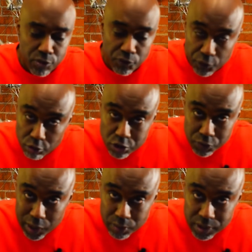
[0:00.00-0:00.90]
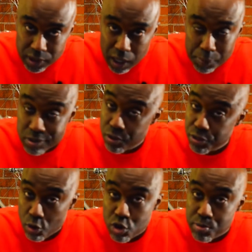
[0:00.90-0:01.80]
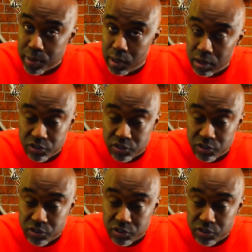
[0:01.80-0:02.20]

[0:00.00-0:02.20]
First fragrance up is a thirty mil.